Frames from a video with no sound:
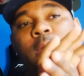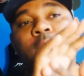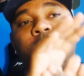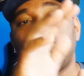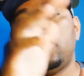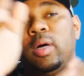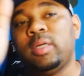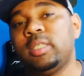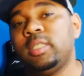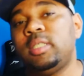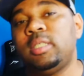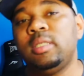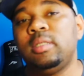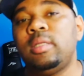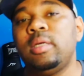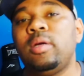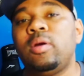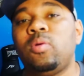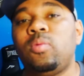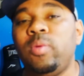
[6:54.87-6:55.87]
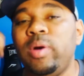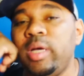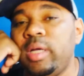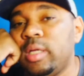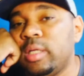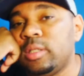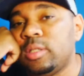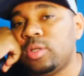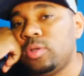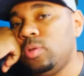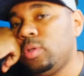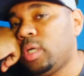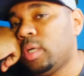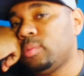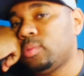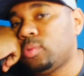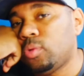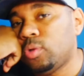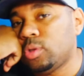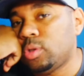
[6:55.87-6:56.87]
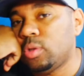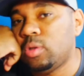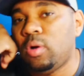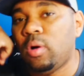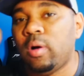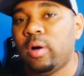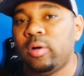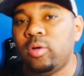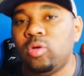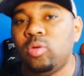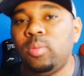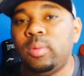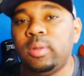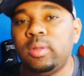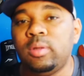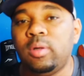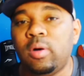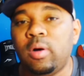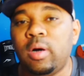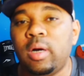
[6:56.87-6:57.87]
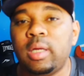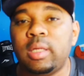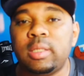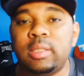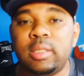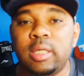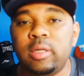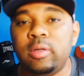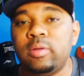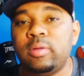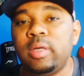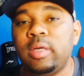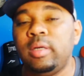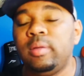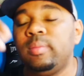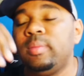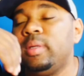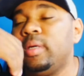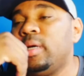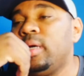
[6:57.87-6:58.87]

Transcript: So I just sit there and wait until you come towards the car and open the car and say your name.